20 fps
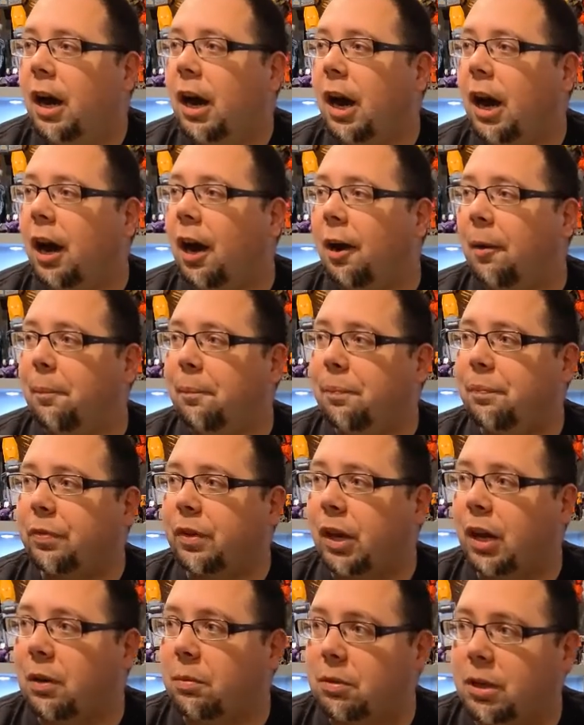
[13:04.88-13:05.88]
I'm
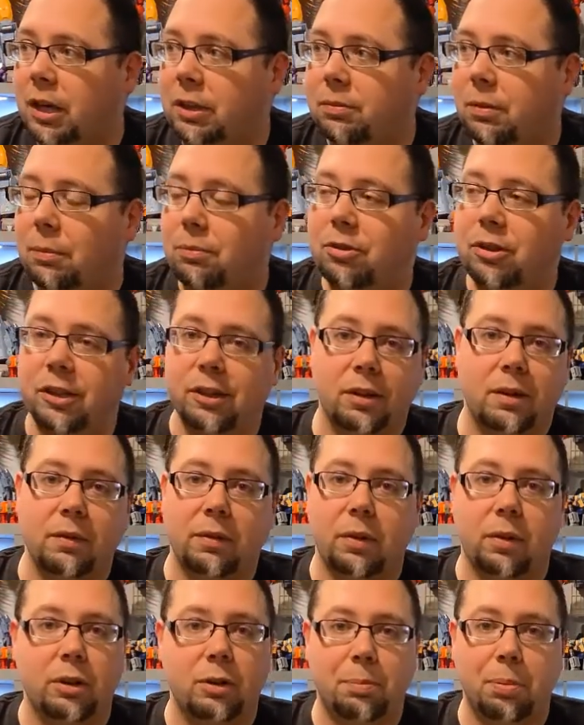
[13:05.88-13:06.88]
just looking
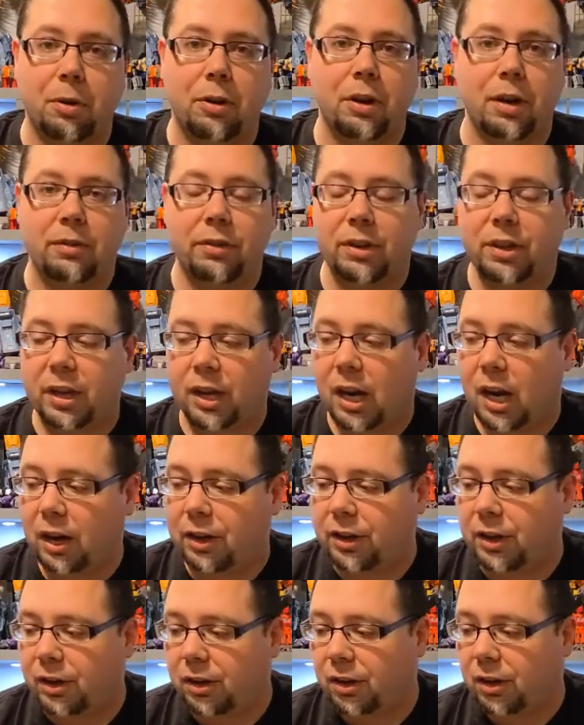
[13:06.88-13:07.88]
forward to putting everything on
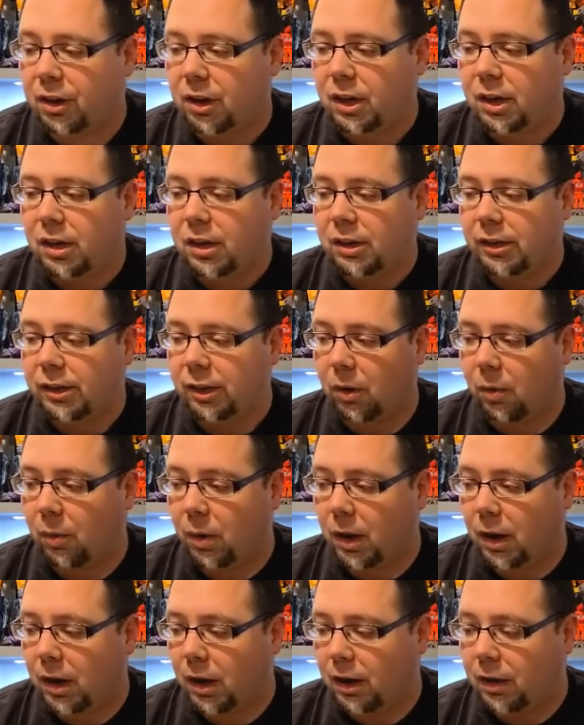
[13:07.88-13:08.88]
here.
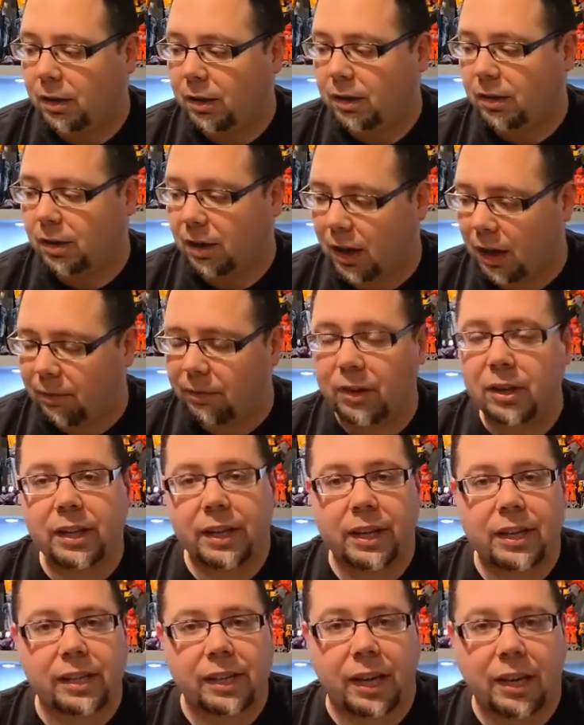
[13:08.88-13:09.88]
So I'm
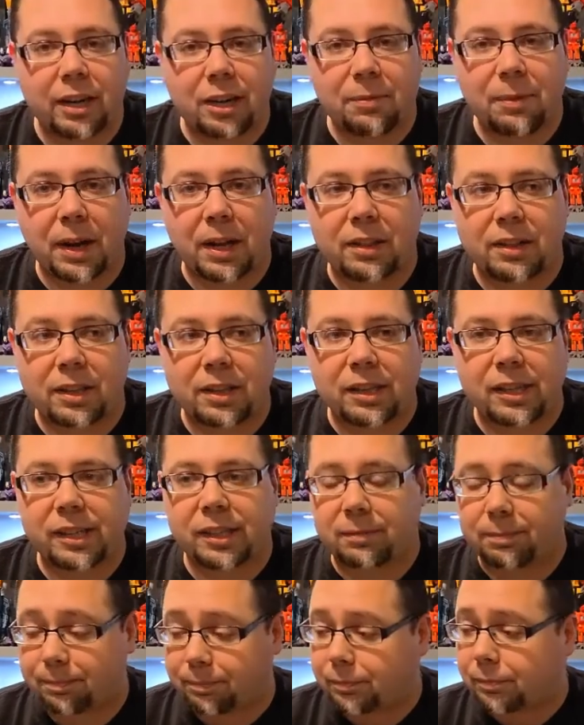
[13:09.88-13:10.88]
really excited about this.